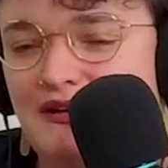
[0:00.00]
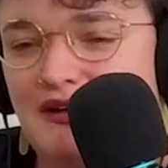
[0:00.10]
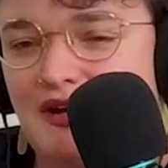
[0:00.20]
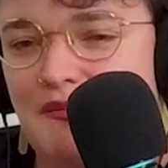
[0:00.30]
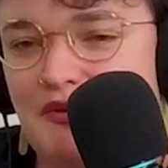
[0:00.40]

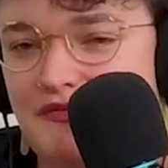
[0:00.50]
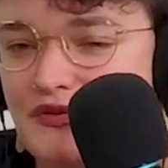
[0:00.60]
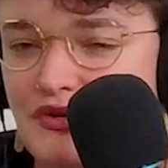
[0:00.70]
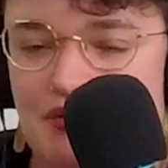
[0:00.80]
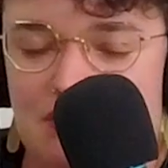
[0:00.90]
But if you
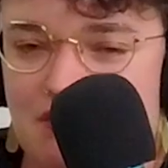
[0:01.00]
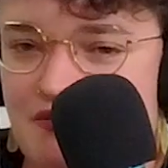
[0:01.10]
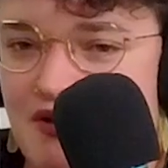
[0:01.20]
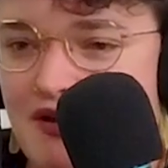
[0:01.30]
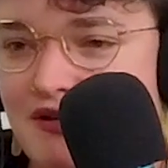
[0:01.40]
don't
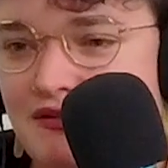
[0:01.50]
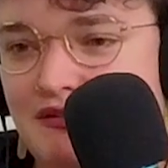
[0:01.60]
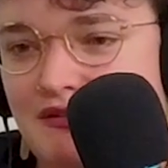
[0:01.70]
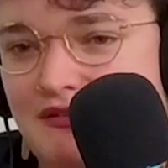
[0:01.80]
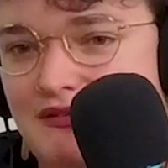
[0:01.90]
innovate,
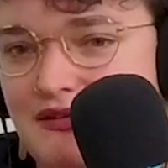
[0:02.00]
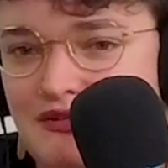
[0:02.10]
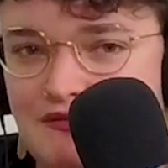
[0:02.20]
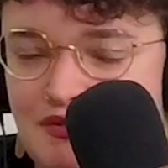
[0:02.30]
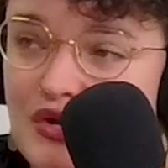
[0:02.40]

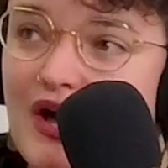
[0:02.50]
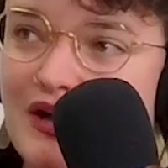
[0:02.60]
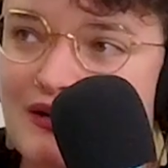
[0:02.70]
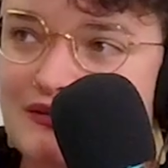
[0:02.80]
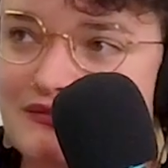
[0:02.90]
then you
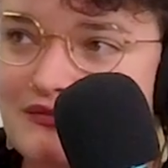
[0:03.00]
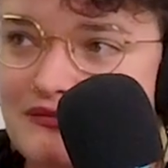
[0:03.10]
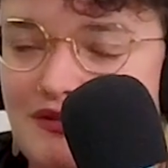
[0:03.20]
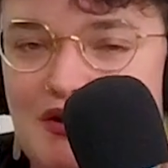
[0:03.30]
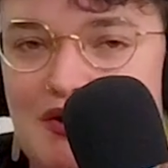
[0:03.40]
die.
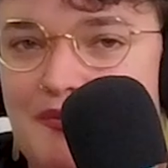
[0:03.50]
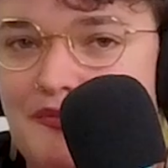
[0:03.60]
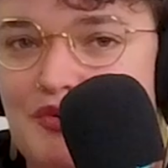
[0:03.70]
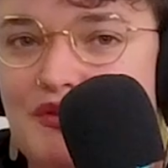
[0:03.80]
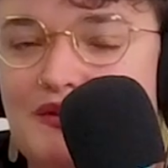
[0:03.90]

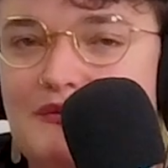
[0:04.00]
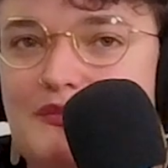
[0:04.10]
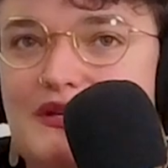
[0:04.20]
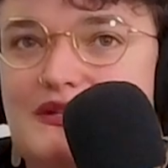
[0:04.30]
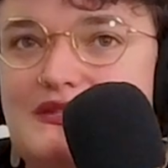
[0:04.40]
Really,
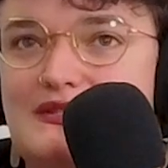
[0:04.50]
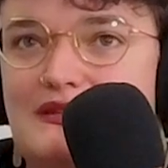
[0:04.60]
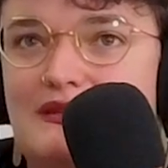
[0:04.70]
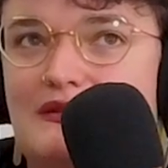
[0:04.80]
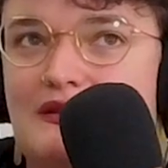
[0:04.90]
because
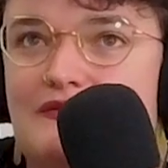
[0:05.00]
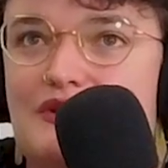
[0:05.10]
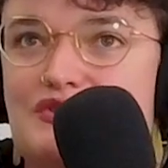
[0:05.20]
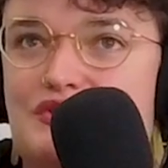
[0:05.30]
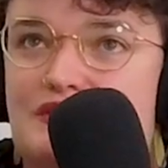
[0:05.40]

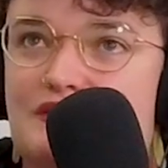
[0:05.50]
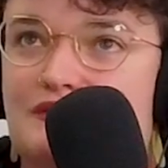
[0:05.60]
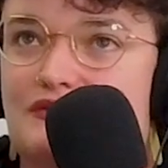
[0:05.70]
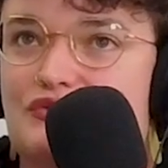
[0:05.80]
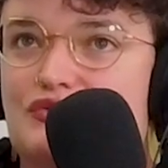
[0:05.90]
innovation
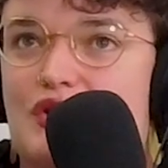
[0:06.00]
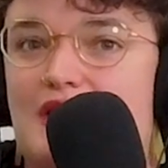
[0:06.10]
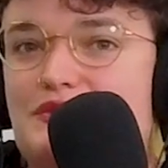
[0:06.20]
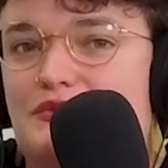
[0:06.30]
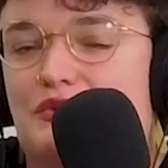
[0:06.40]

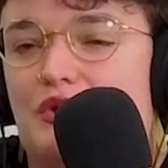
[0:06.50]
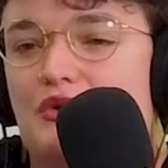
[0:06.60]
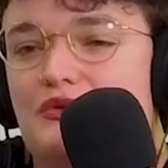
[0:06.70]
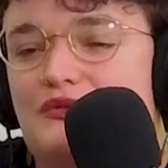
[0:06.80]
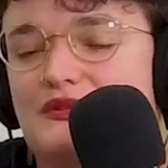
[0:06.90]
tracks with
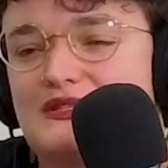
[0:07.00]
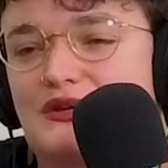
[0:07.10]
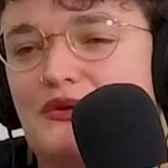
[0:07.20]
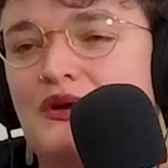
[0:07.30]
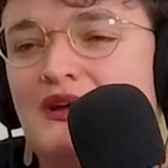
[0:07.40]
growth. And
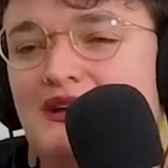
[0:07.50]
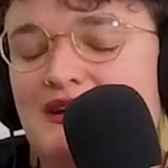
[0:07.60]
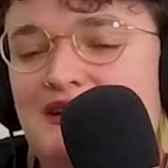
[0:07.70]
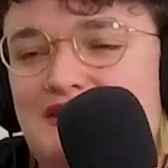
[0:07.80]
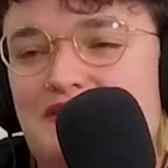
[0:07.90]
so,
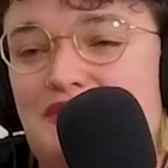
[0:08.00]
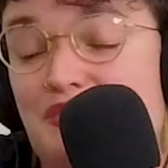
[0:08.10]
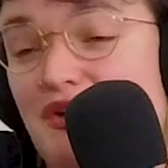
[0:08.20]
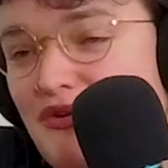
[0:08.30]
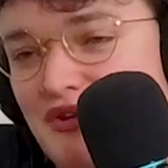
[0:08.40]
to give you
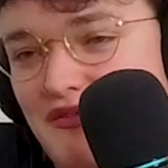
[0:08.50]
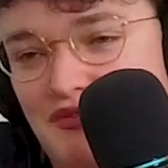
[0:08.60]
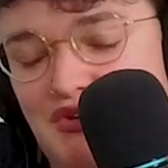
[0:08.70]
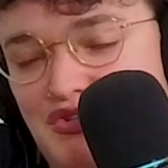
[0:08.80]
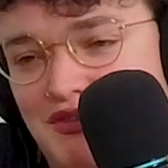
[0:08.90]
another
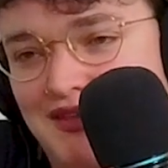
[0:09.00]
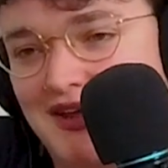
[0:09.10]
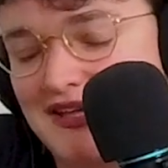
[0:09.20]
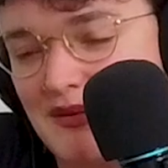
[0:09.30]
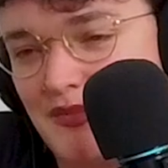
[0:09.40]
definition that
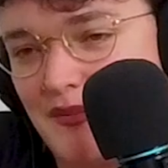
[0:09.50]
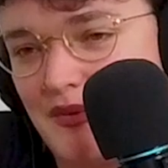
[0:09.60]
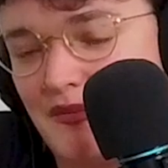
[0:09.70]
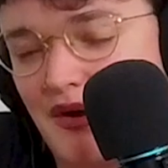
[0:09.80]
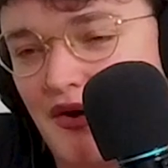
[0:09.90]
I keep up
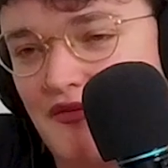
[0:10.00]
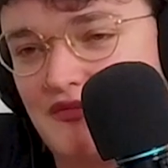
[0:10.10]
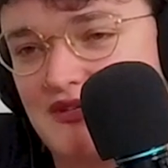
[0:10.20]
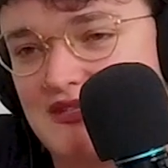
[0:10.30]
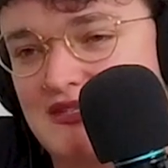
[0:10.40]
in my
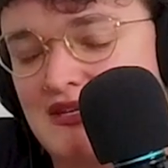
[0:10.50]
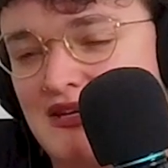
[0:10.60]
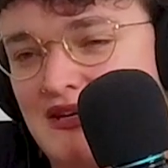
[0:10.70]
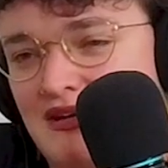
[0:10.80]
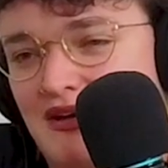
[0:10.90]
office,
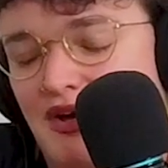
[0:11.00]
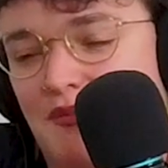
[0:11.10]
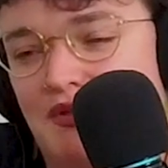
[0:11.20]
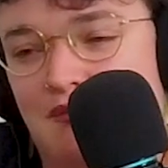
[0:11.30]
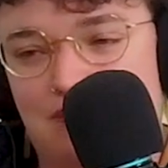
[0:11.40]

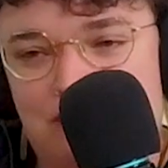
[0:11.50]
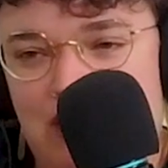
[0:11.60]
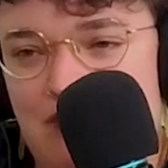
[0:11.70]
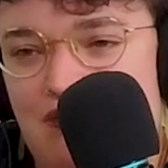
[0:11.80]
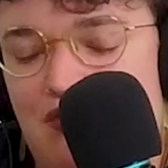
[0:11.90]
that
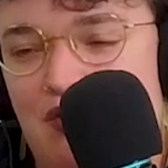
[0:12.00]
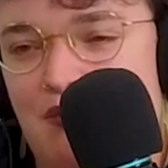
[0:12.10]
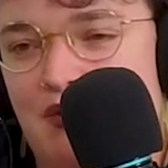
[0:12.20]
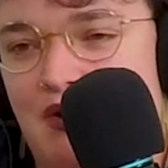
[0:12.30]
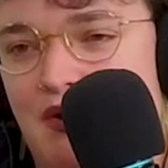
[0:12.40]
came
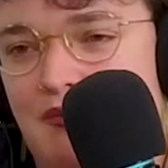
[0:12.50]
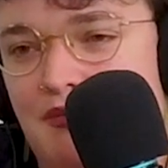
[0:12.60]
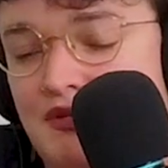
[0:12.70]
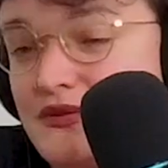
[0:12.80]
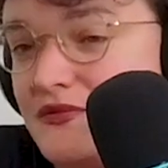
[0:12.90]
from
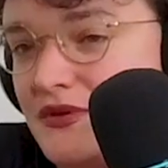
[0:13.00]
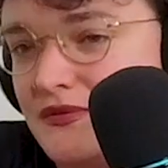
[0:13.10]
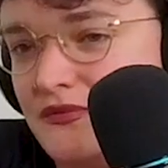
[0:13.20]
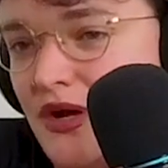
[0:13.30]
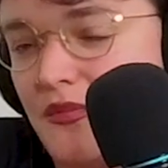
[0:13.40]
a
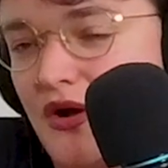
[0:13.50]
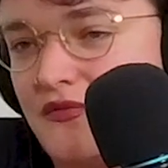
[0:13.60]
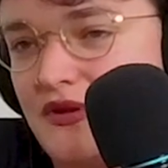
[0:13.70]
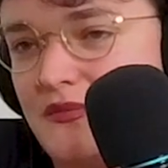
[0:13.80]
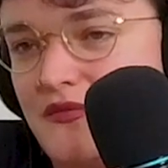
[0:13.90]
different
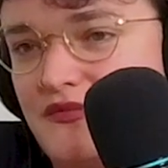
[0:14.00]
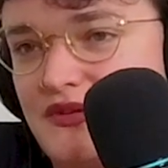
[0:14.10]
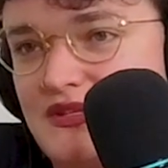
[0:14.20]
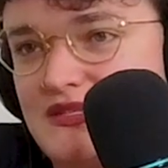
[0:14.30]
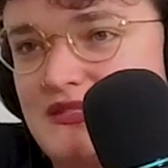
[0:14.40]
nonprofit in
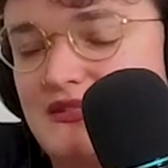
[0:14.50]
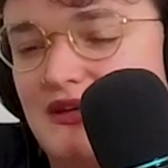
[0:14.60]
Memphis.